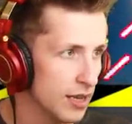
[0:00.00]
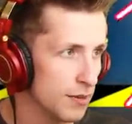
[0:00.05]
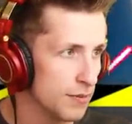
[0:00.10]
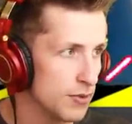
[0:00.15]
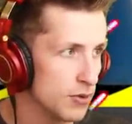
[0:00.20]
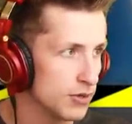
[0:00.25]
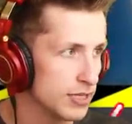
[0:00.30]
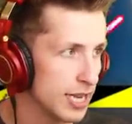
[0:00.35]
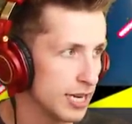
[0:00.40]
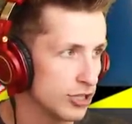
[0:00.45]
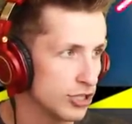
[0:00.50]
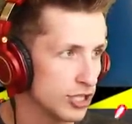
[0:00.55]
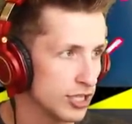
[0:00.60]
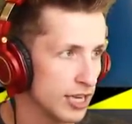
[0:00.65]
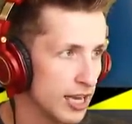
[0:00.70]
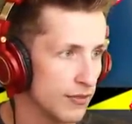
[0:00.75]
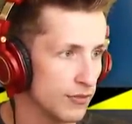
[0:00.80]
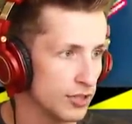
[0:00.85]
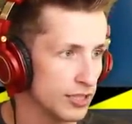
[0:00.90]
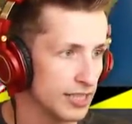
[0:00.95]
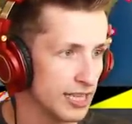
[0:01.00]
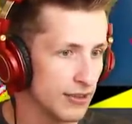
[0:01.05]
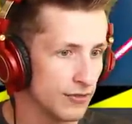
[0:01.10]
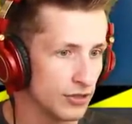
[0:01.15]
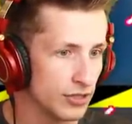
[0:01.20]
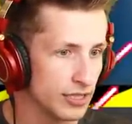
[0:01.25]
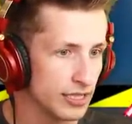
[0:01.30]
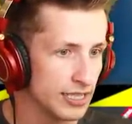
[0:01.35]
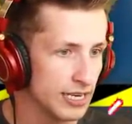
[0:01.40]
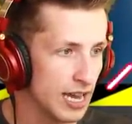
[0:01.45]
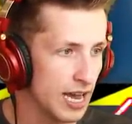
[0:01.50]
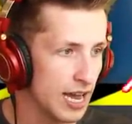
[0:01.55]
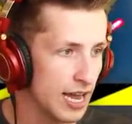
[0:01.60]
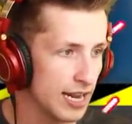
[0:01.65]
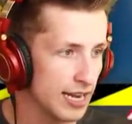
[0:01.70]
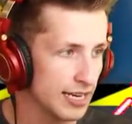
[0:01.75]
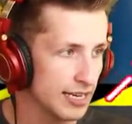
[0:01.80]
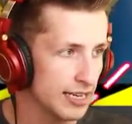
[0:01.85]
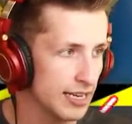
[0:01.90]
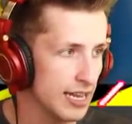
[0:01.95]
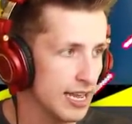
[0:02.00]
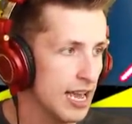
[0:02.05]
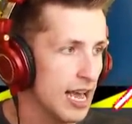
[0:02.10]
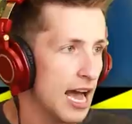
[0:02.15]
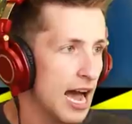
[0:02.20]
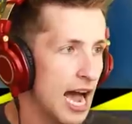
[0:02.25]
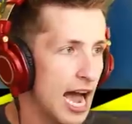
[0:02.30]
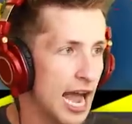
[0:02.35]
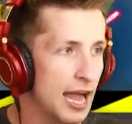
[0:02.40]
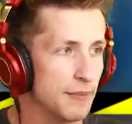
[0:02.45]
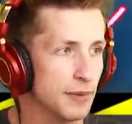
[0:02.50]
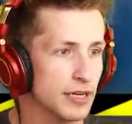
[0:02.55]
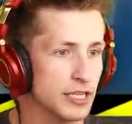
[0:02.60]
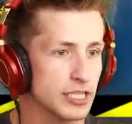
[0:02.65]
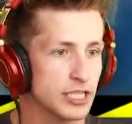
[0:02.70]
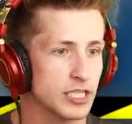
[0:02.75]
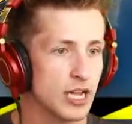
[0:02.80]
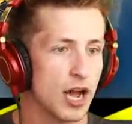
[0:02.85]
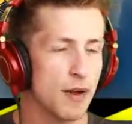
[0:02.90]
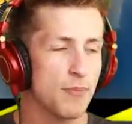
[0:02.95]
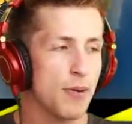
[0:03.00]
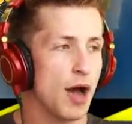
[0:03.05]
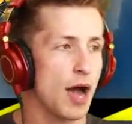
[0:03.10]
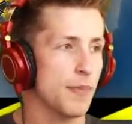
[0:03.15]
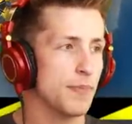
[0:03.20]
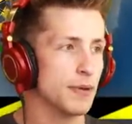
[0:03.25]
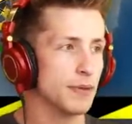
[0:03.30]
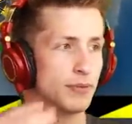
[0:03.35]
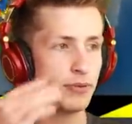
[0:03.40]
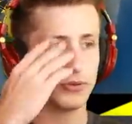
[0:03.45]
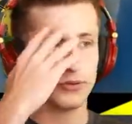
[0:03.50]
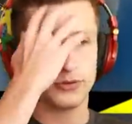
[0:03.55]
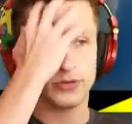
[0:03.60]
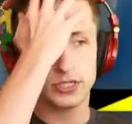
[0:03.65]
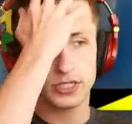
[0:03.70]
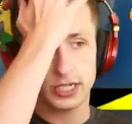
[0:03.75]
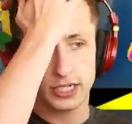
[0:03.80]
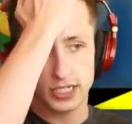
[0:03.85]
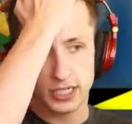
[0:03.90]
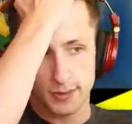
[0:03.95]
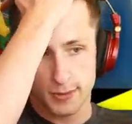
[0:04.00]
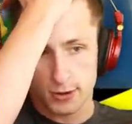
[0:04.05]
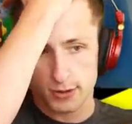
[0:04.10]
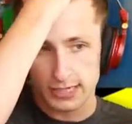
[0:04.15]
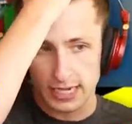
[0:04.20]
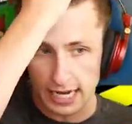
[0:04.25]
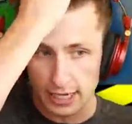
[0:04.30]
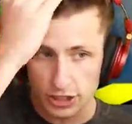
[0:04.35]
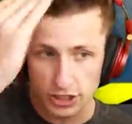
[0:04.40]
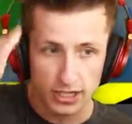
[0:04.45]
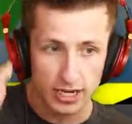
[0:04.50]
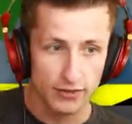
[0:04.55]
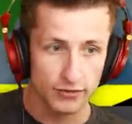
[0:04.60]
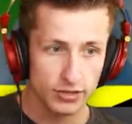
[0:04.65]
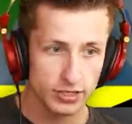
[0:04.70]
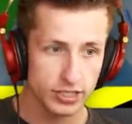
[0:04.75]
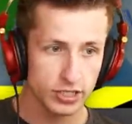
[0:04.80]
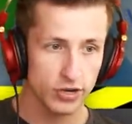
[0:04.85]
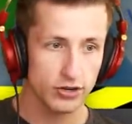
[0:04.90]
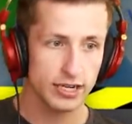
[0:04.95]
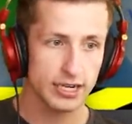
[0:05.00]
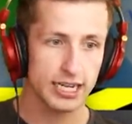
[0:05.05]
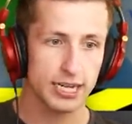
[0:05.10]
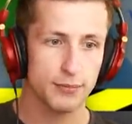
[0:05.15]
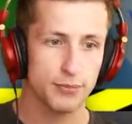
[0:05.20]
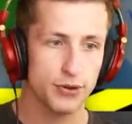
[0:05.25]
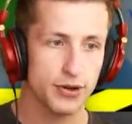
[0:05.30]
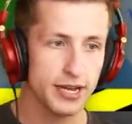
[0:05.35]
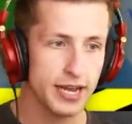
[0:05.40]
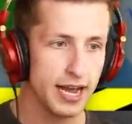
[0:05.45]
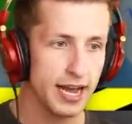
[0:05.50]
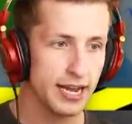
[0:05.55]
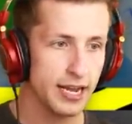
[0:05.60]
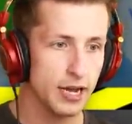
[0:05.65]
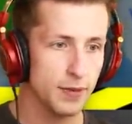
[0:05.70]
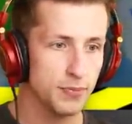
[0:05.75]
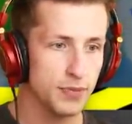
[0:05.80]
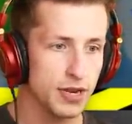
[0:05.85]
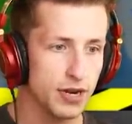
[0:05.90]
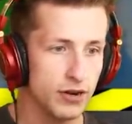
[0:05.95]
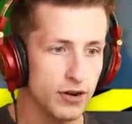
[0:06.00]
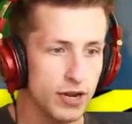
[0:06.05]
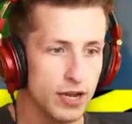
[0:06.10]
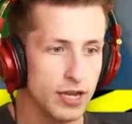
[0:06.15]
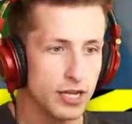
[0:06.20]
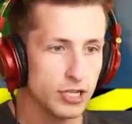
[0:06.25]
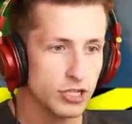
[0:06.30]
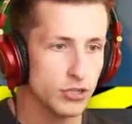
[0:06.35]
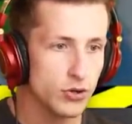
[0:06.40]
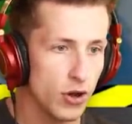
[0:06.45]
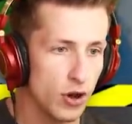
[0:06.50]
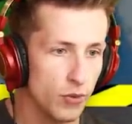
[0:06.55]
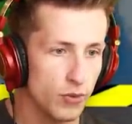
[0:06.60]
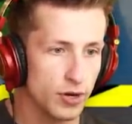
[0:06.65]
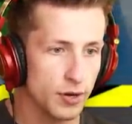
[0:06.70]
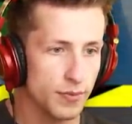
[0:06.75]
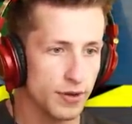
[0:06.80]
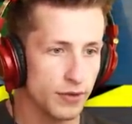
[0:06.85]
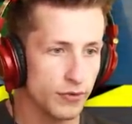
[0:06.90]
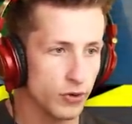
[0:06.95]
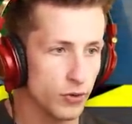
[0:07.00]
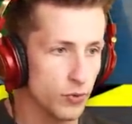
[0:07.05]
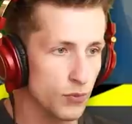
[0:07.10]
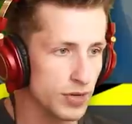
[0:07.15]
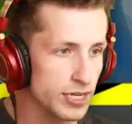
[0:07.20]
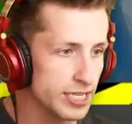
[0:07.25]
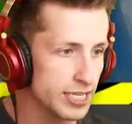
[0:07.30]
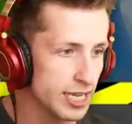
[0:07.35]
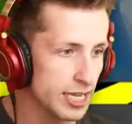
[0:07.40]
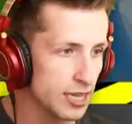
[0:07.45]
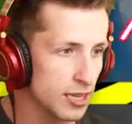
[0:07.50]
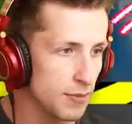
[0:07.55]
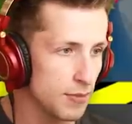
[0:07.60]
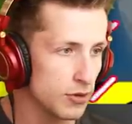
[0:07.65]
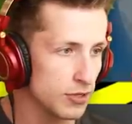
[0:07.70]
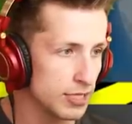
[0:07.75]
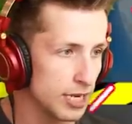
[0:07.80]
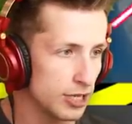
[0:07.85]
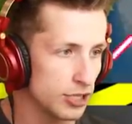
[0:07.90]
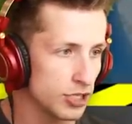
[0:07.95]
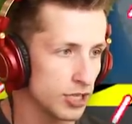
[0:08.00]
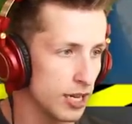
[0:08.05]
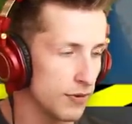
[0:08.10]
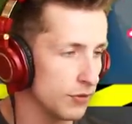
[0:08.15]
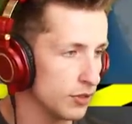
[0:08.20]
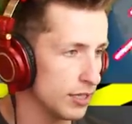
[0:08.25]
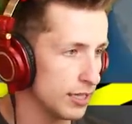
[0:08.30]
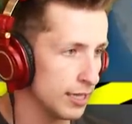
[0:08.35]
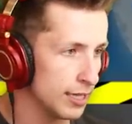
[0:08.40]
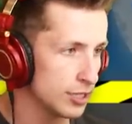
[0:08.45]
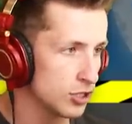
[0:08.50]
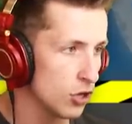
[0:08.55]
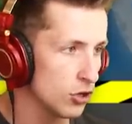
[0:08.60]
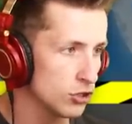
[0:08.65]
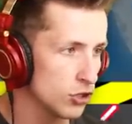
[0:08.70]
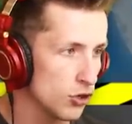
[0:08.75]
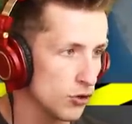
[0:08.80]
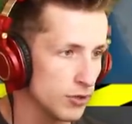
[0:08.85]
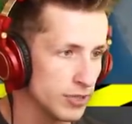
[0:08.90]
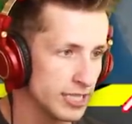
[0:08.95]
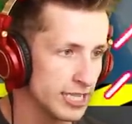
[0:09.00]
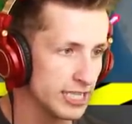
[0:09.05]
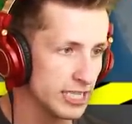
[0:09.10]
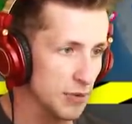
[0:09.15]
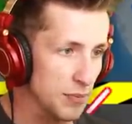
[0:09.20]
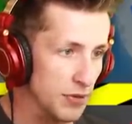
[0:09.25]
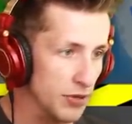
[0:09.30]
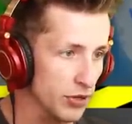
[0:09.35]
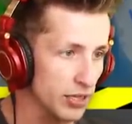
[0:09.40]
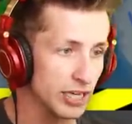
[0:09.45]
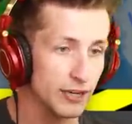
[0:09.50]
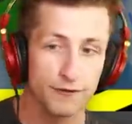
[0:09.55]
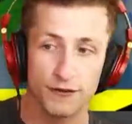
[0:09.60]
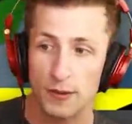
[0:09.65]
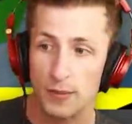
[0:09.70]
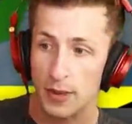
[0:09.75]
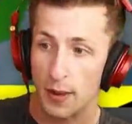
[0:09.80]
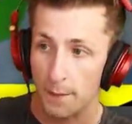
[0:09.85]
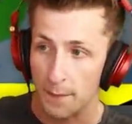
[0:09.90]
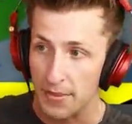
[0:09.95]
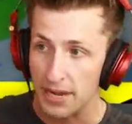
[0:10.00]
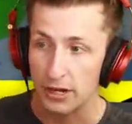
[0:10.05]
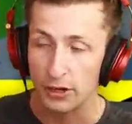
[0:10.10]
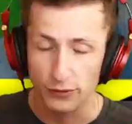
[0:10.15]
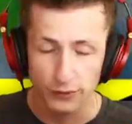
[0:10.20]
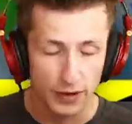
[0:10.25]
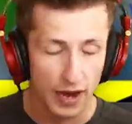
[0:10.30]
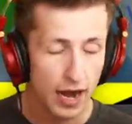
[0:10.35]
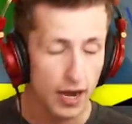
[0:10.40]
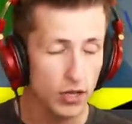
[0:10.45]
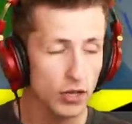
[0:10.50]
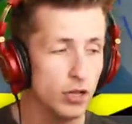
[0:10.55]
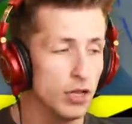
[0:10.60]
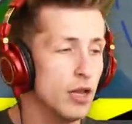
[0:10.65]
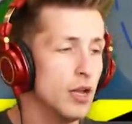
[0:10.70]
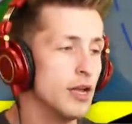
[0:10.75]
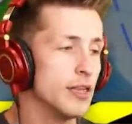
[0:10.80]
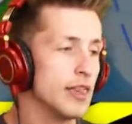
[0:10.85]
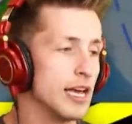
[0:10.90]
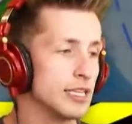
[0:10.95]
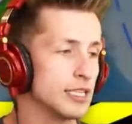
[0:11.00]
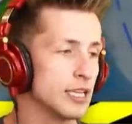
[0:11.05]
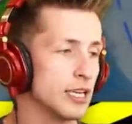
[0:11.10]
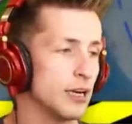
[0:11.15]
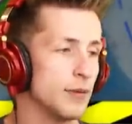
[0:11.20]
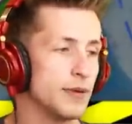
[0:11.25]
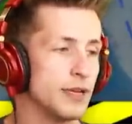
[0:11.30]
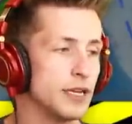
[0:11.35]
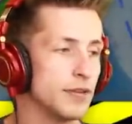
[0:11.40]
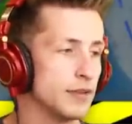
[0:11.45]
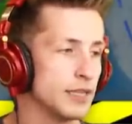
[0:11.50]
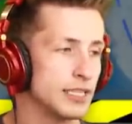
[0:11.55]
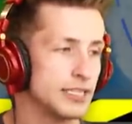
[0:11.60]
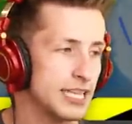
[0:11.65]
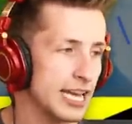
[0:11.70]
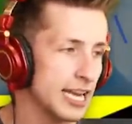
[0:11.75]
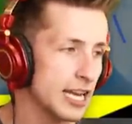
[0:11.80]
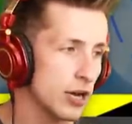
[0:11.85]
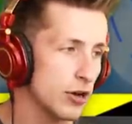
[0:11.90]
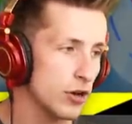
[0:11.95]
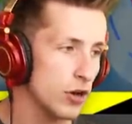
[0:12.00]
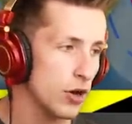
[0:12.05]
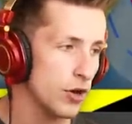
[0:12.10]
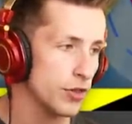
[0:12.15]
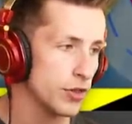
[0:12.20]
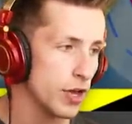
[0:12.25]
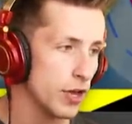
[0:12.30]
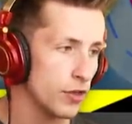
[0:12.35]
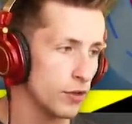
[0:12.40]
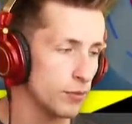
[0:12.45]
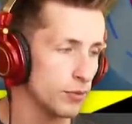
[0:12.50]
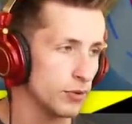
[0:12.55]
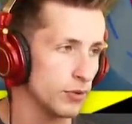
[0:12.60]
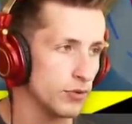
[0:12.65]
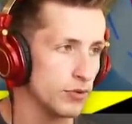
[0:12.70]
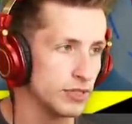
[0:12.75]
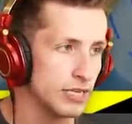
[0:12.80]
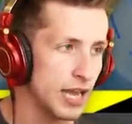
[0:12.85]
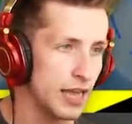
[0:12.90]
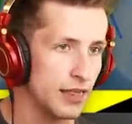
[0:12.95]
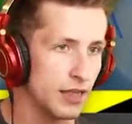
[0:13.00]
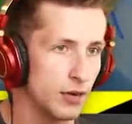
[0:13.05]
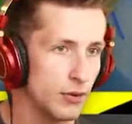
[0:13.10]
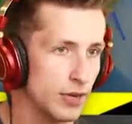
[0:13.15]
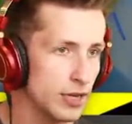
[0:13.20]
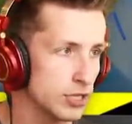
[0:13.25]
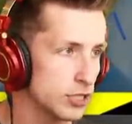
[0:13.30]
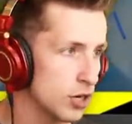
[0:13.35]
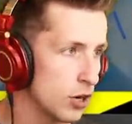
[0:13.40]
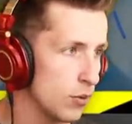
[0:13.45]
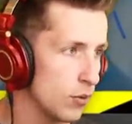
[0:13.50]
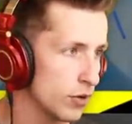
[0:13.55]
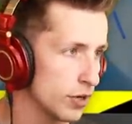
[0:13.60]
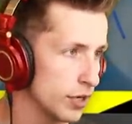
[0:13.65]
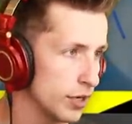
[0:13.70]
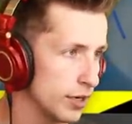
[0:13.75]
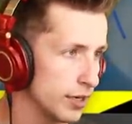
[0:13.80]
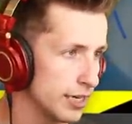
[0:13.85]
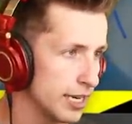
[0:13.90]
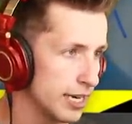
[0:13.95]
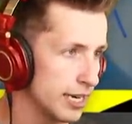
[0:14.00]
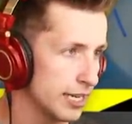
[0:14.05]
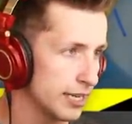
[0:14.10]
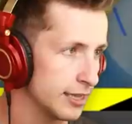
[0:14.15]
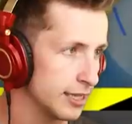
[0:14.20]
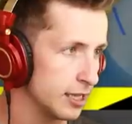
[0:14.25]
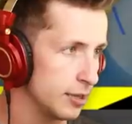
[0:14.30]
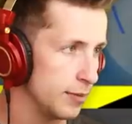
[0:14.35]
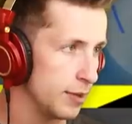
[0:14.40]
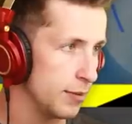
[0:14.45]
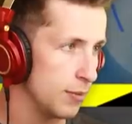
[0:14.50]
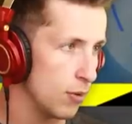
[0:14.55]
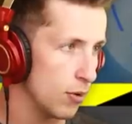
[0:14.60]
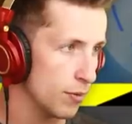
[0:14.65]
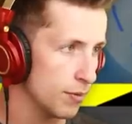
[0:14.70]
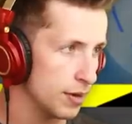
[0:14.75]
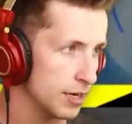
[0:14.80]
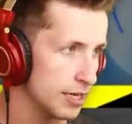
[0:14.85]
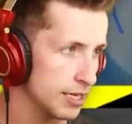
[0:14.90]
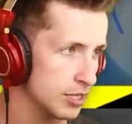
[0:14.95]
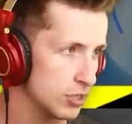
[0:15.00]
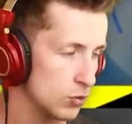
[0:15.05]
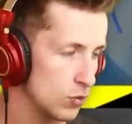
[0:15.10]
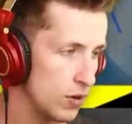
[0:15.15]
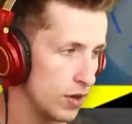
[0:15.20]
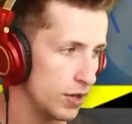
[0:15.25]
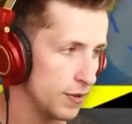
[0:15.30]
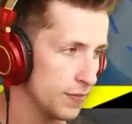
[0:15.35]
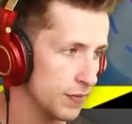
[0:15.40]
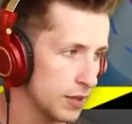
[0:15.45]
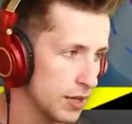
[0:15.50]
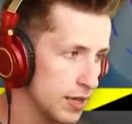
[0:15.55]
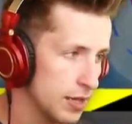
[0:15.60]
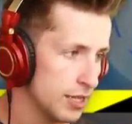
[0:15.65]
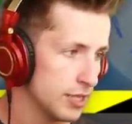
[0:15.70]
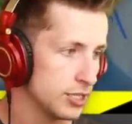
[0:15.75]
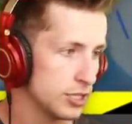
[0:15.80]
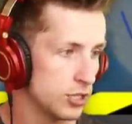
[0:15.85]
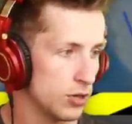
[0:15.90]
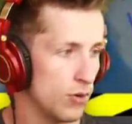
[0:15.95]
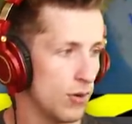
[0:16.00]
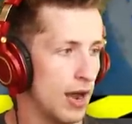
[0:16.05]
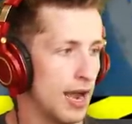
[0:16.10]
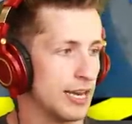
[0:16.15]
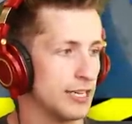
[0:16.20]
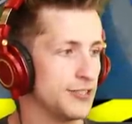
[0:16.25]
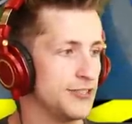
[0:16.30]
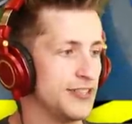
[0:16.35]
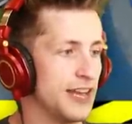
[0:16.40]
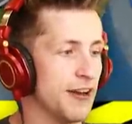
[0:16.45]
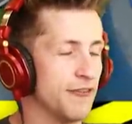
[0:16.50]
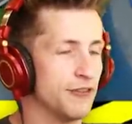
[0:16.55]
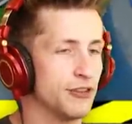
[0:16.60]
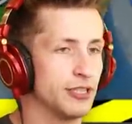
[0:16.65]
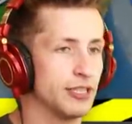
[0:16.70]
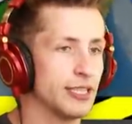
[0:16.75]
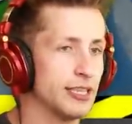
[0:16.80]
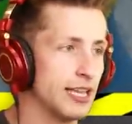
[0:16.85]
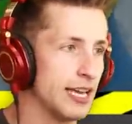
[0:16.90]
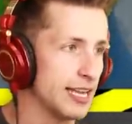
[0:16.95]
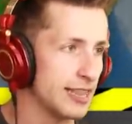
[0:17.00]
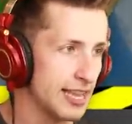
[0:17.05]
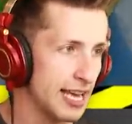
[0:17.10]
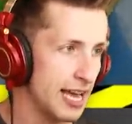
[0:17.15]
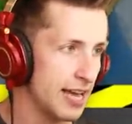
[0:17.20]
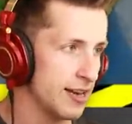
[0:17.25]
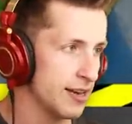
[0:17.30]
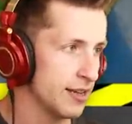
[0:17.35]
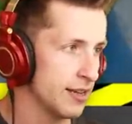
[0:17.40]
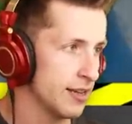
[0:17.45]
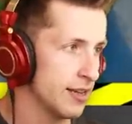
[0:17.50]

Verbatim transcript: Mutation level, level 9. I'm going to stop popping balloons because the mutation level is starting to get pretty high up there. So I want to be able to reset the mutation level. And let's also use this ability from the middle vial. That's going to be able to take out all the other balloons. And then we can start working on getting a little bit more money as well. So I definitely like that.